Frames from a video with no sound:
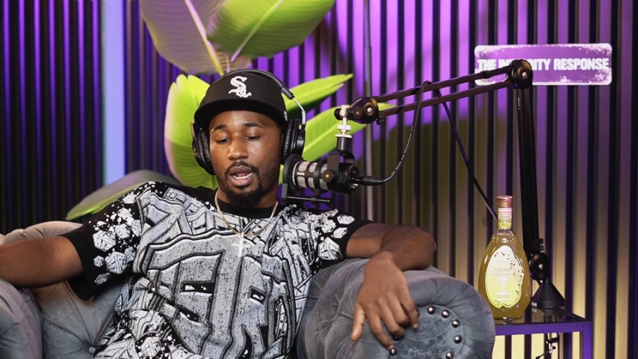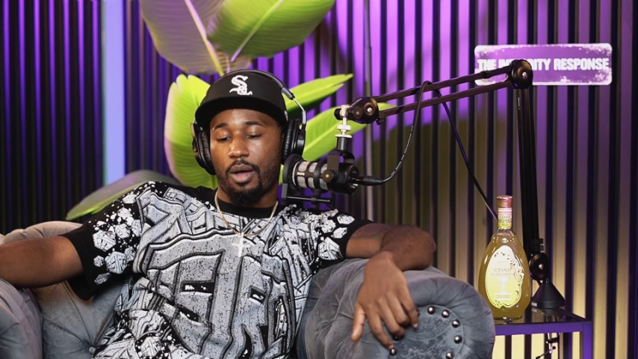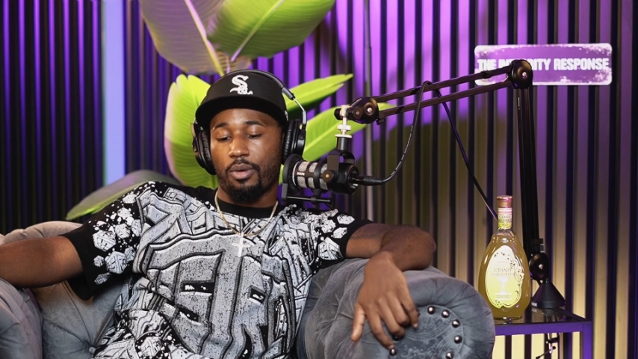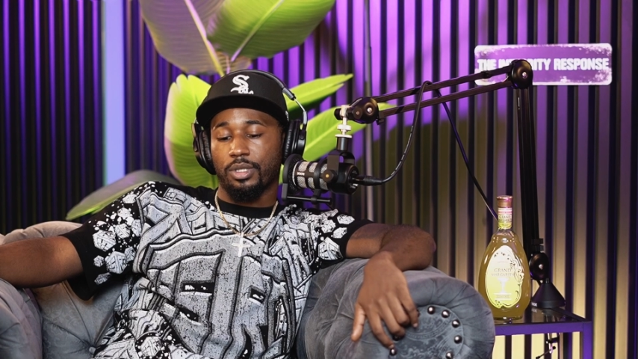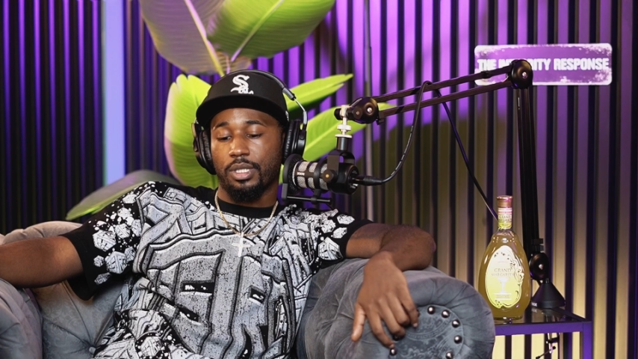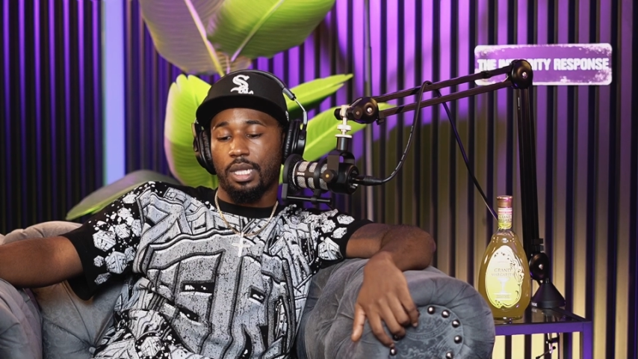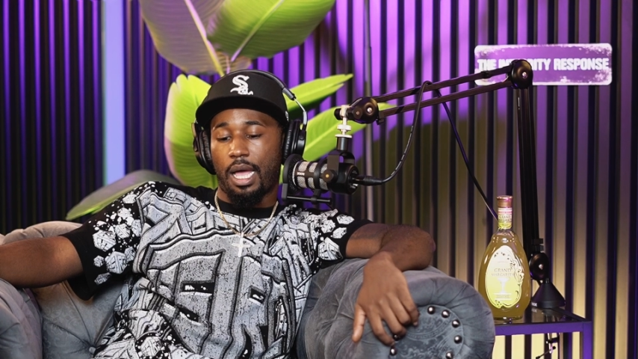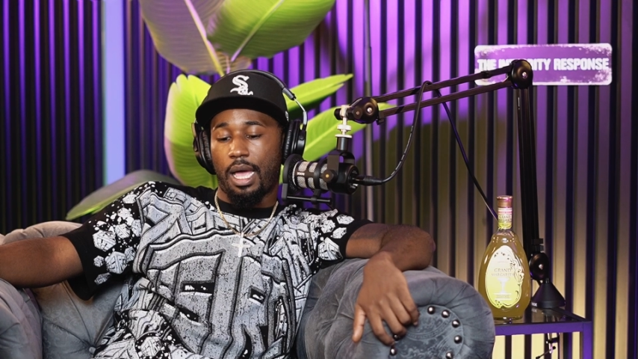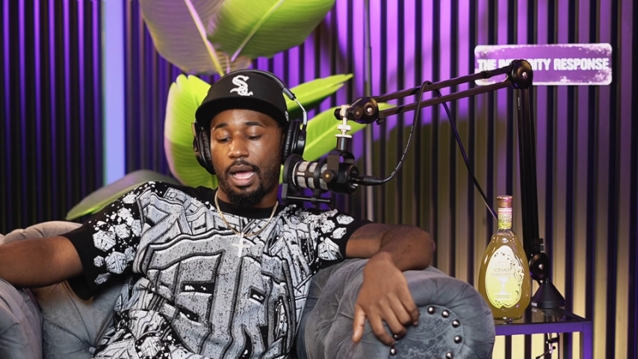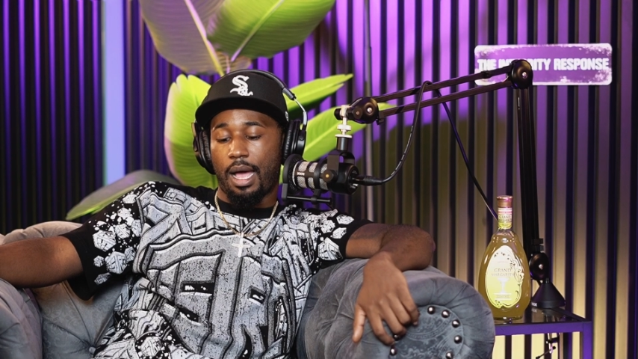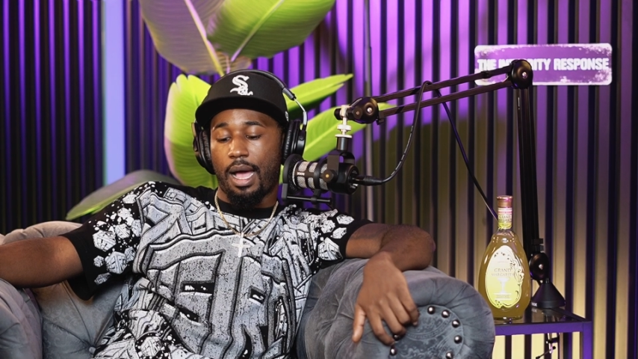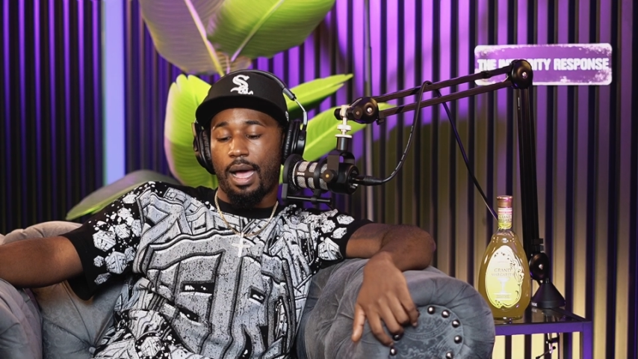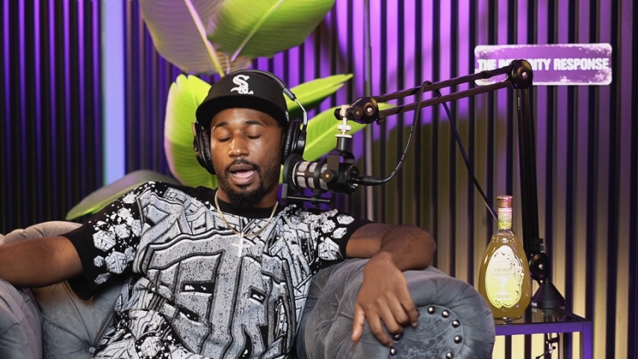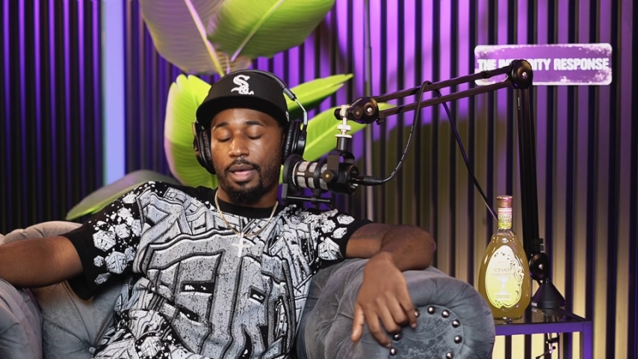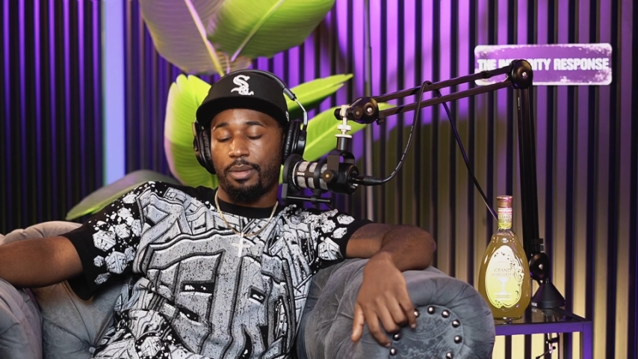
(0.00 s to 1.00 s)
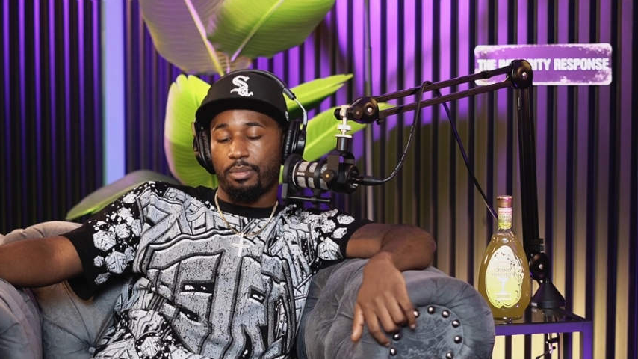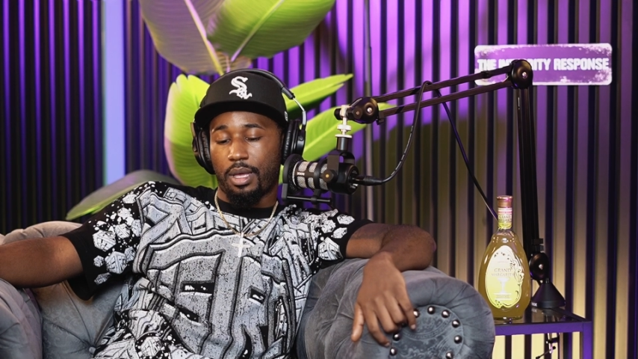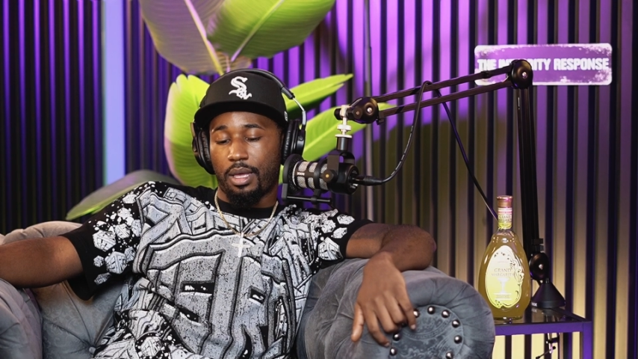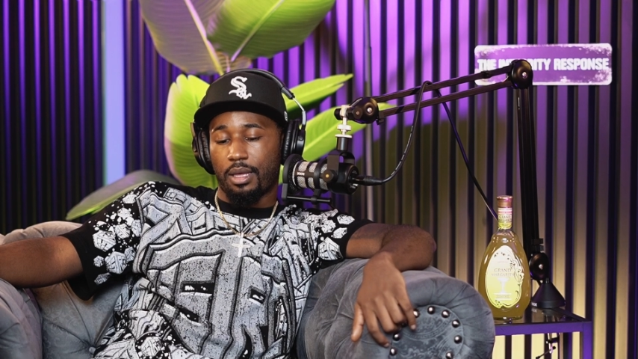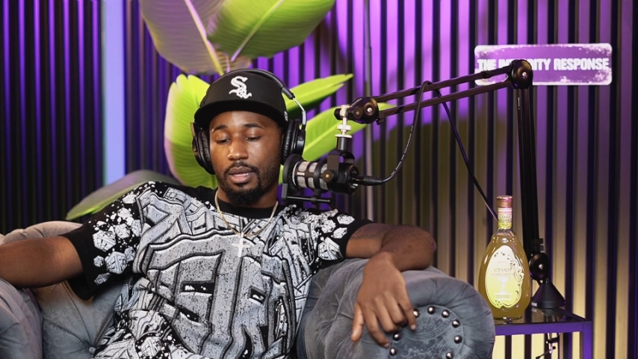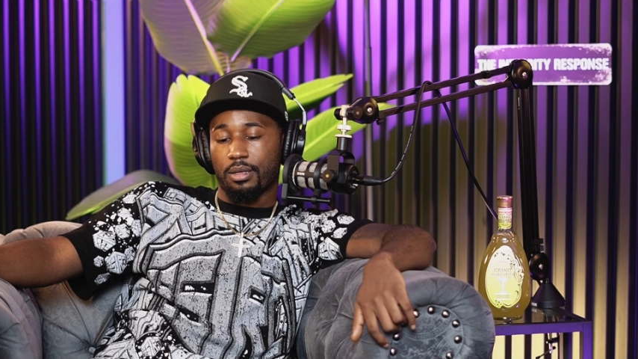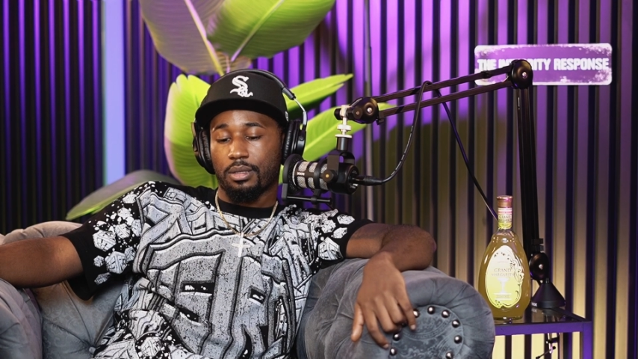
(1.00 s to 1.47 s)
I was like, all right,
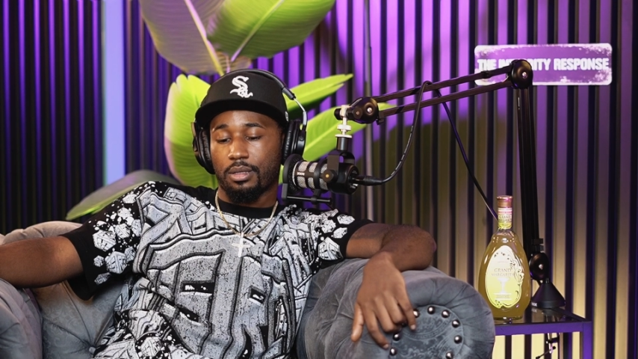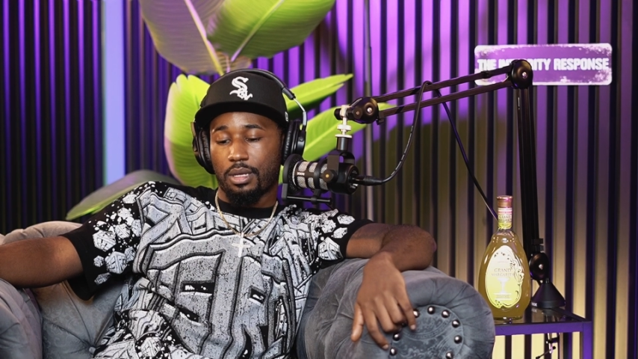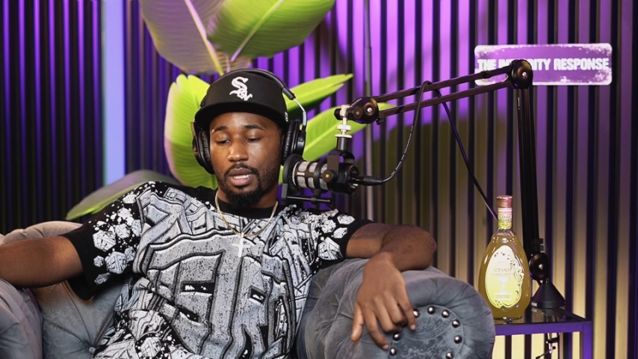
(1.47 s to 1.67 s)
man.